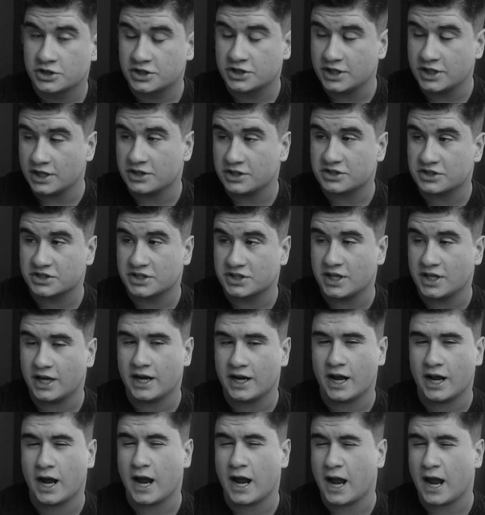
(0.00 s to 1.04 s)
Since
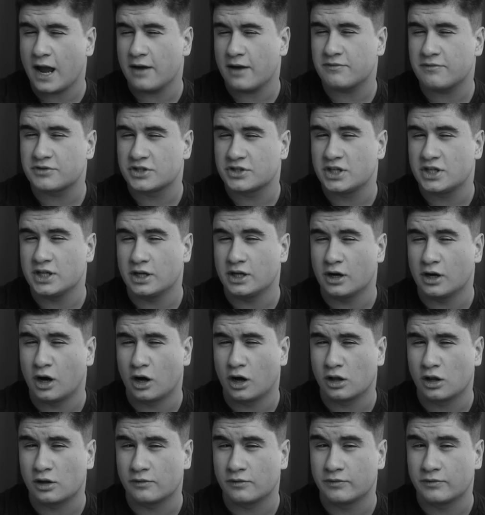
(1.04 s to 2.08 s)
then, I have seen
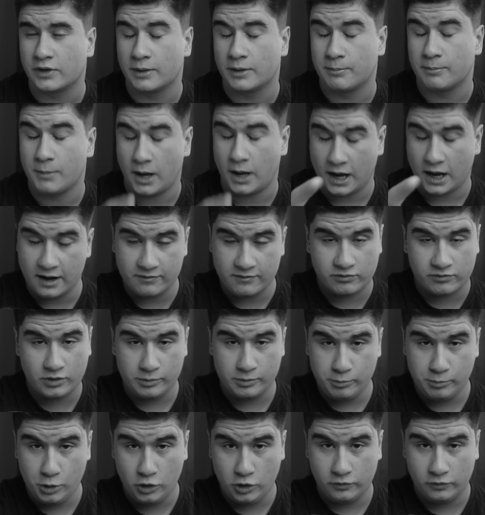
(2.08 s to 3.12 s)
all of them. Every
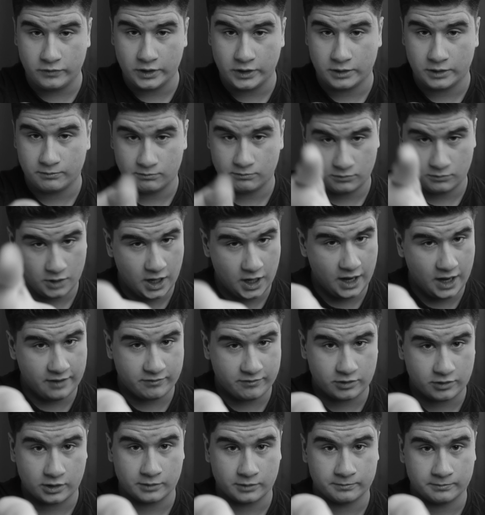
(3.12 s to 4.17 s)
movie,
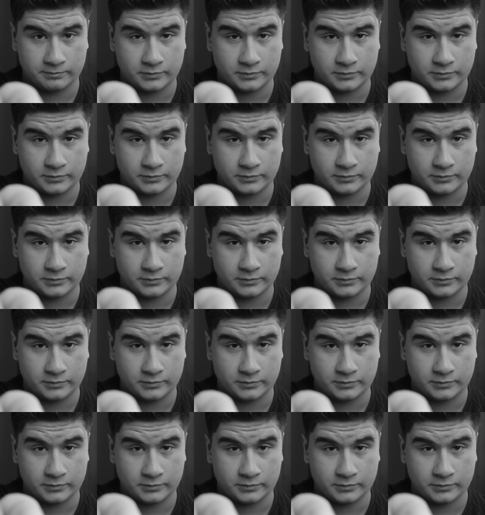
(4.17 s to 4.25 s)
ever.